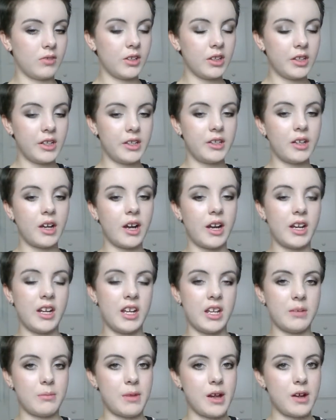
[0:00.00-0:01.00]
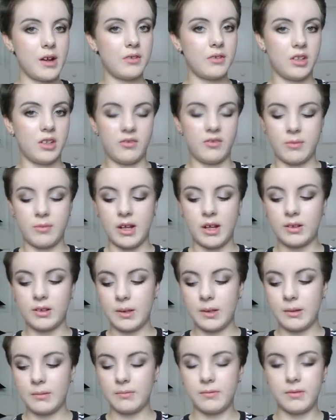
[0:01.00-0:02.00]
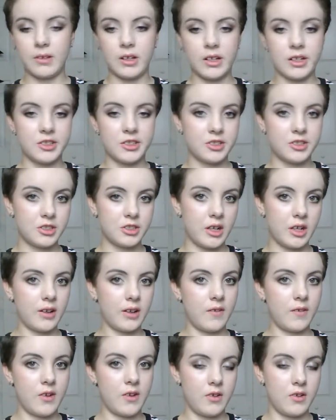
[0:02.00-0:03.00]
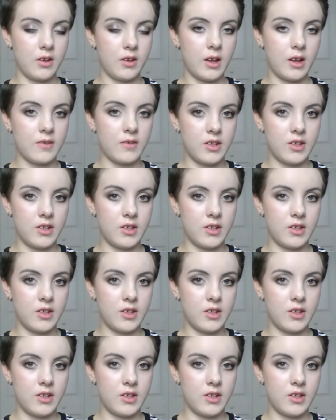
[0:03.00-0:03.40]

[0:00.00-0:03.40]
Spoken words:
really tiny amount of my Glamouflage Heavy